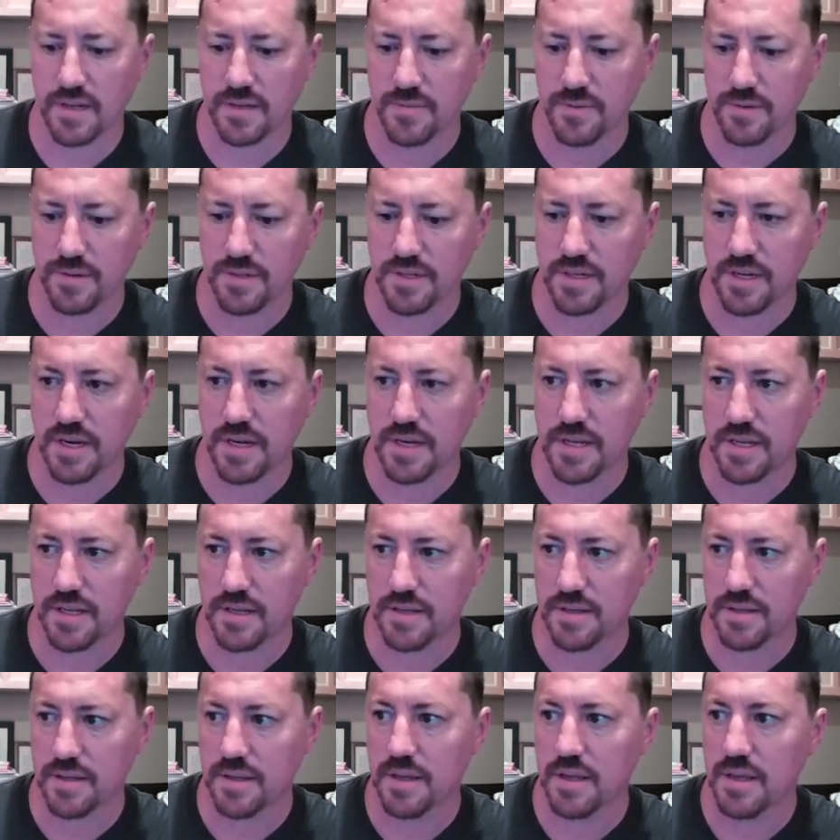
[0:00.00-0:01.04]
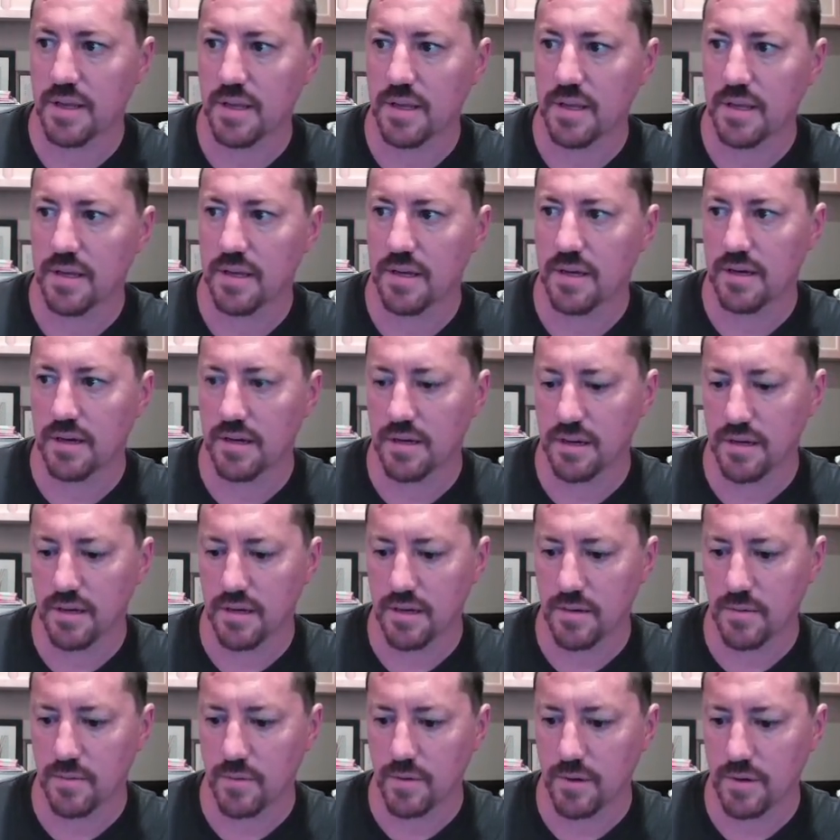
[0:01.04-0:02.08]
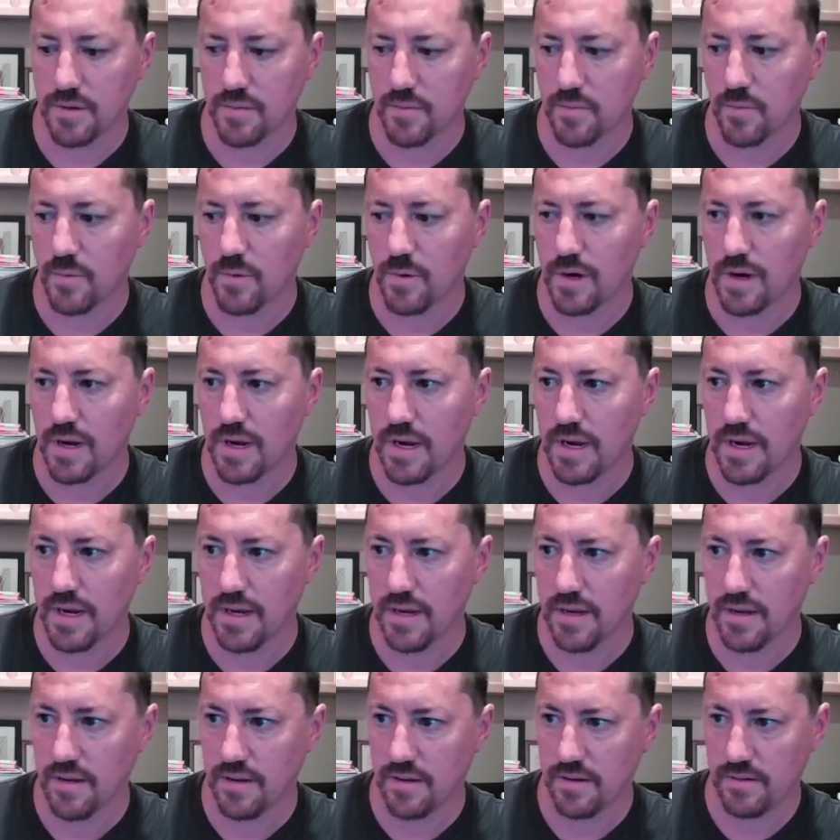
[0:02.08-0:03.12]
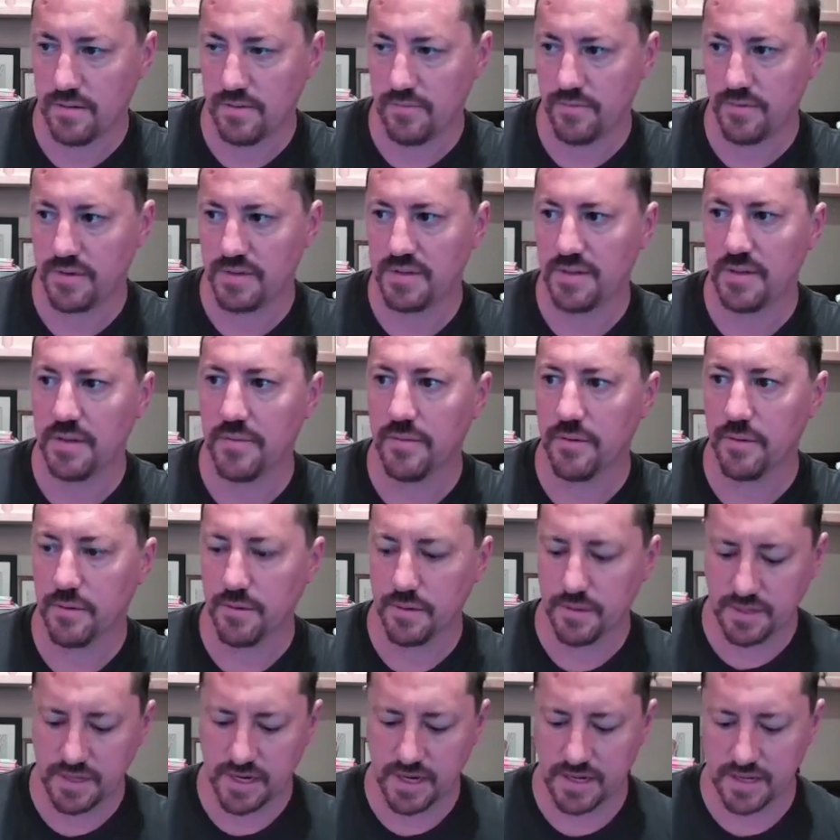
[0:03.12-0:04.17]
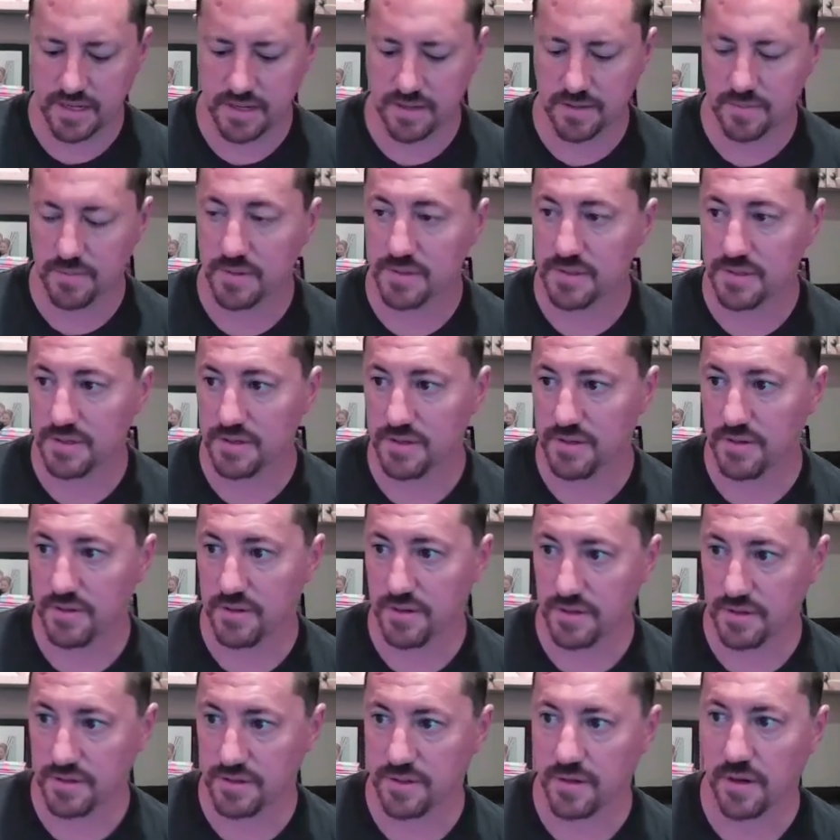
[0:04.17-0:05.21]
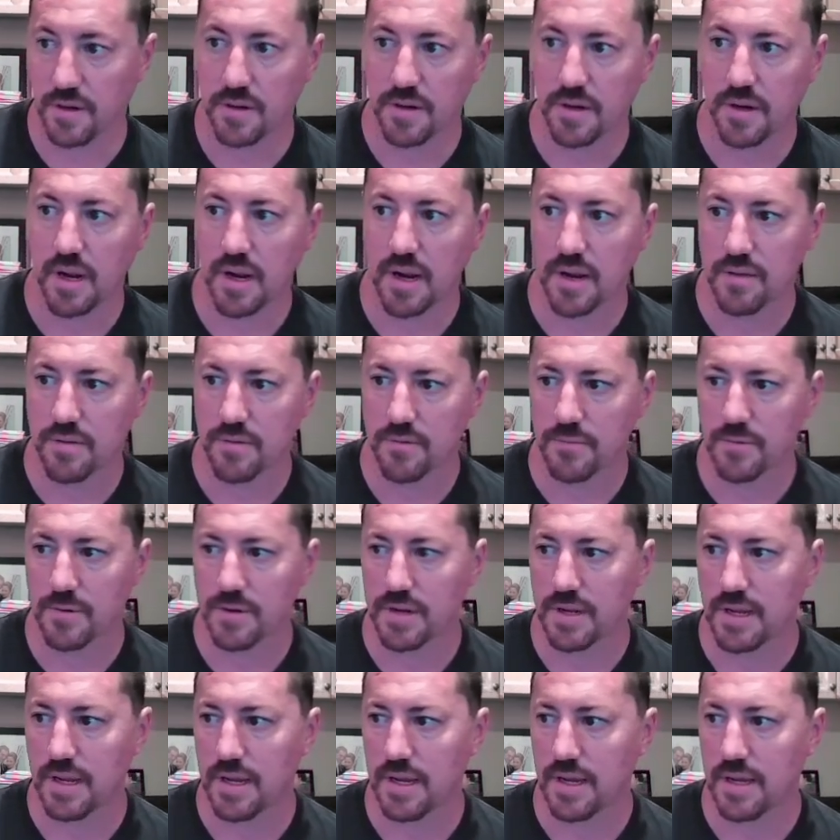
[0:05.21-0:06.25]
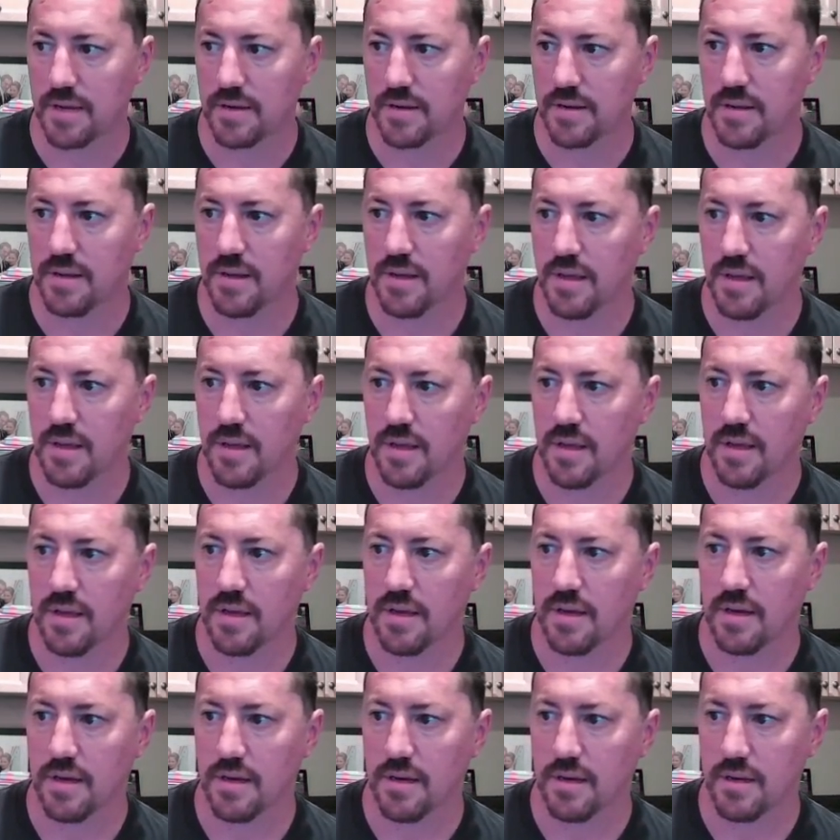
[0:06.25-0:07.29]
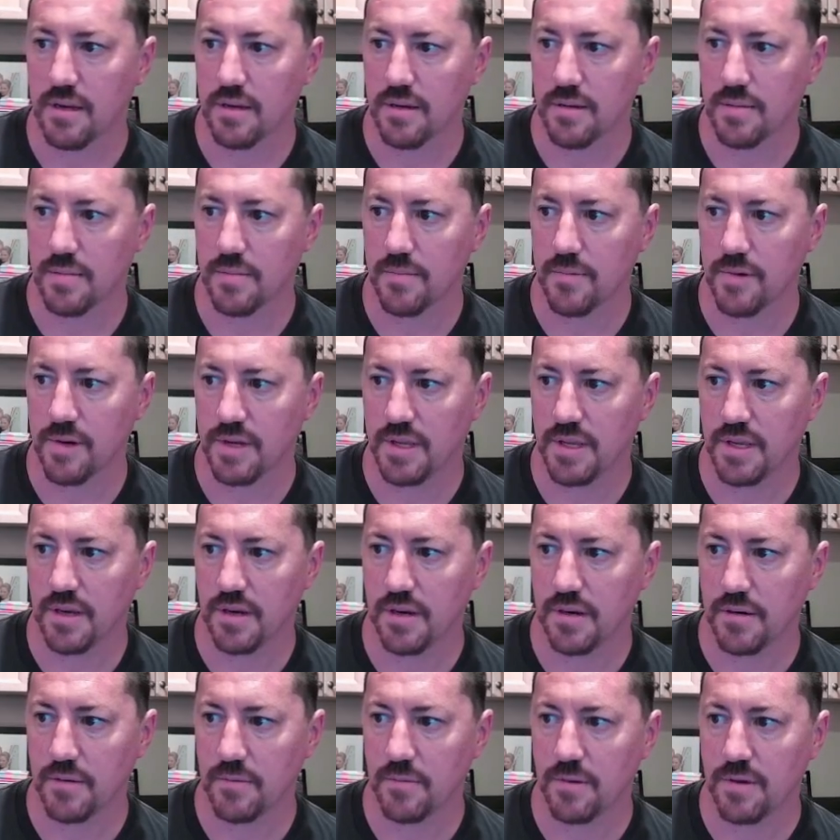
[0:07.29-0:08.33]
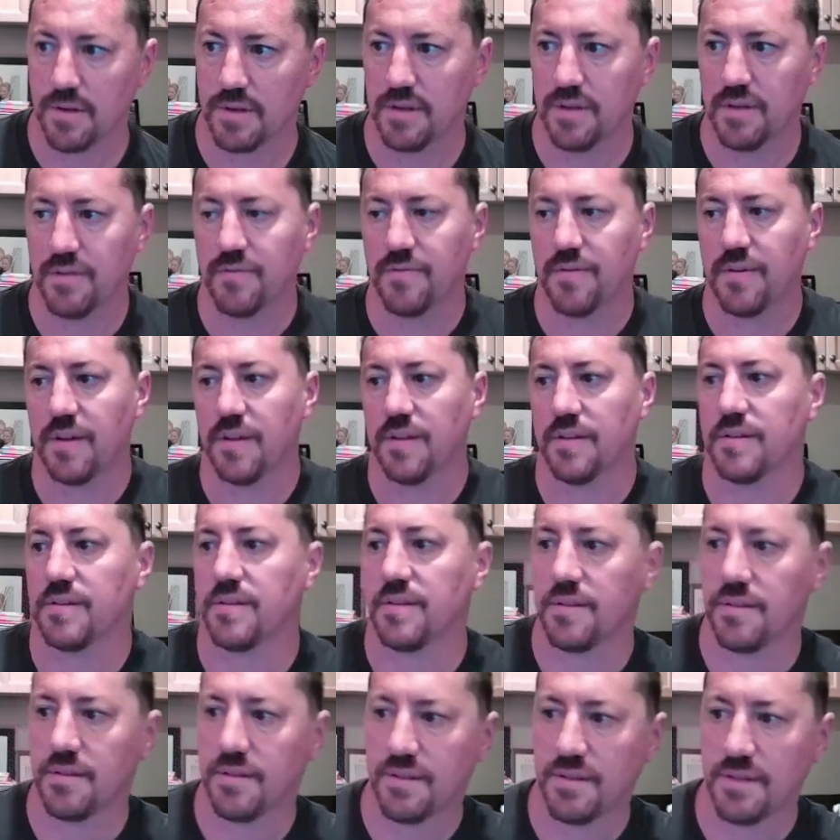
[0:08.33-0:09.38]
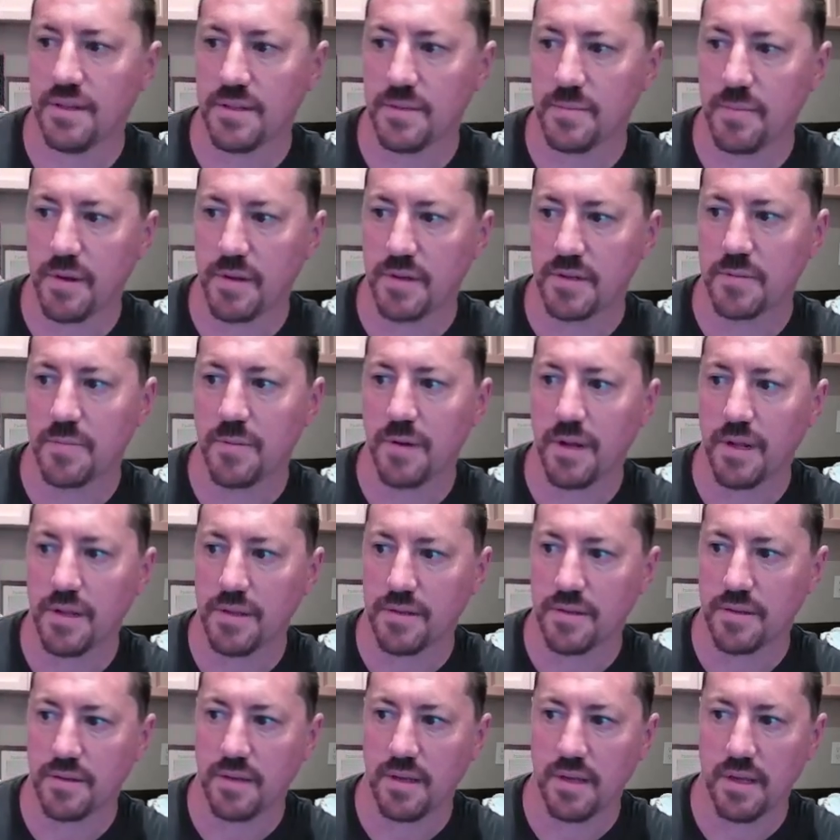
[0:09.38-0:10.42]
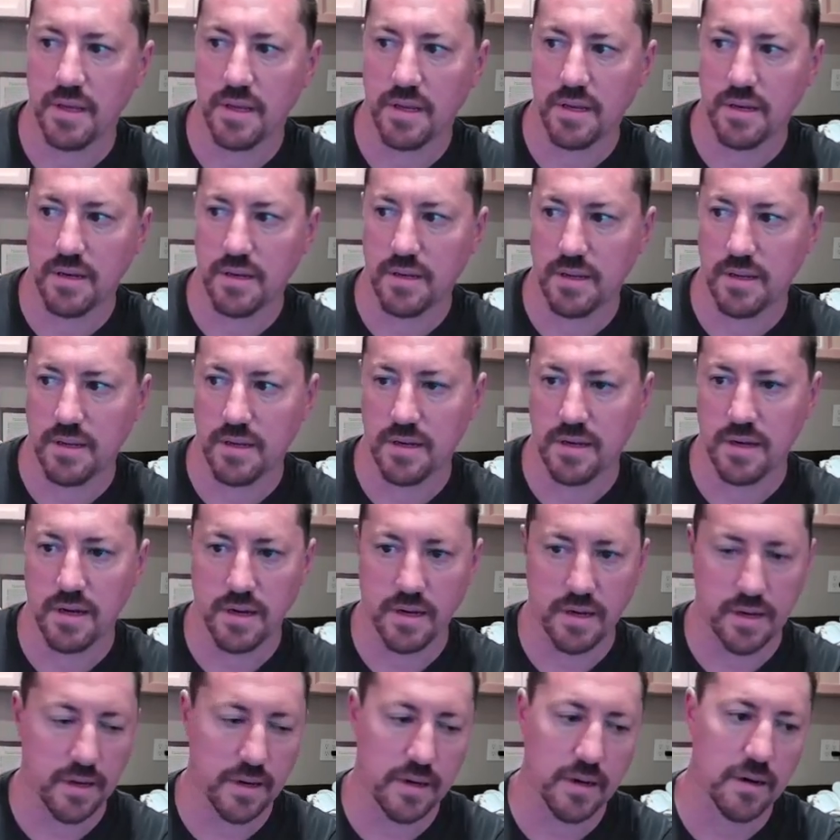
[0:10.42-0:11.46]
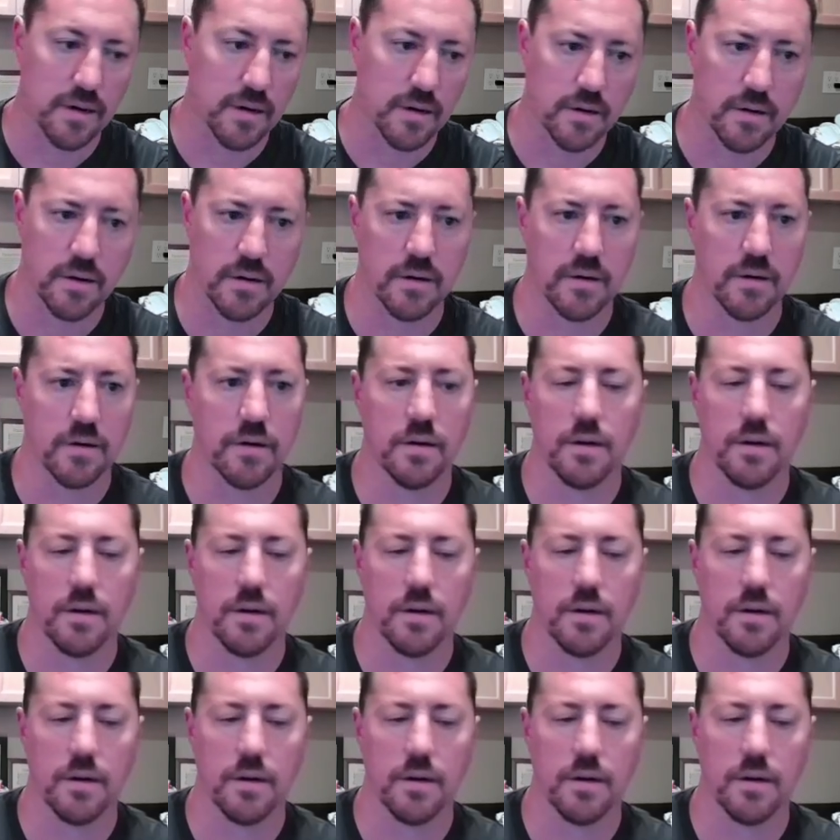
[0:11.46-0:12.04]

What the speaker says: one tight end, one wide receiver or tight end position. You can start either one at. One kicker, one defense, six bench spots, and an IR.